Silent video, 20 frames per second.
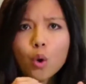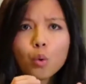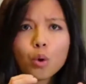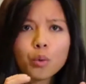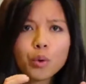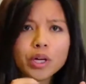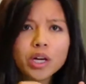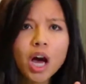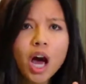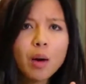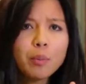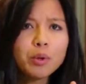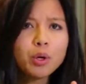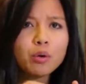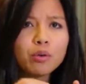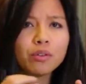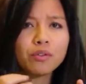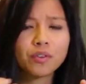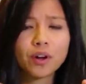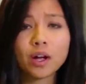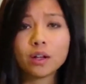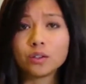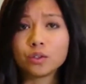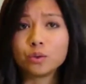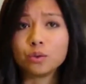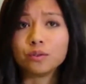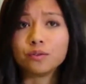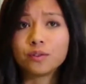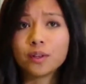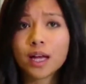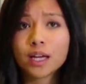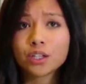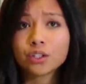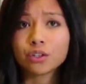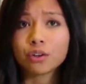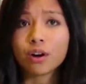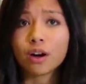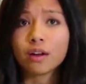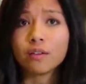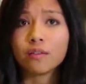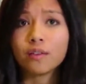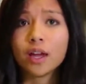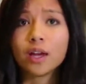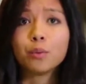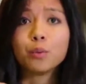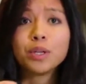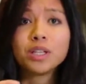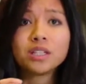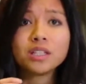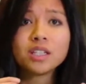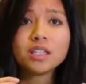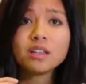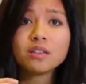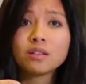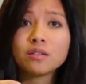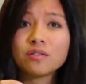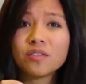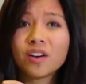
When we copy over files to a flash drive and we see that the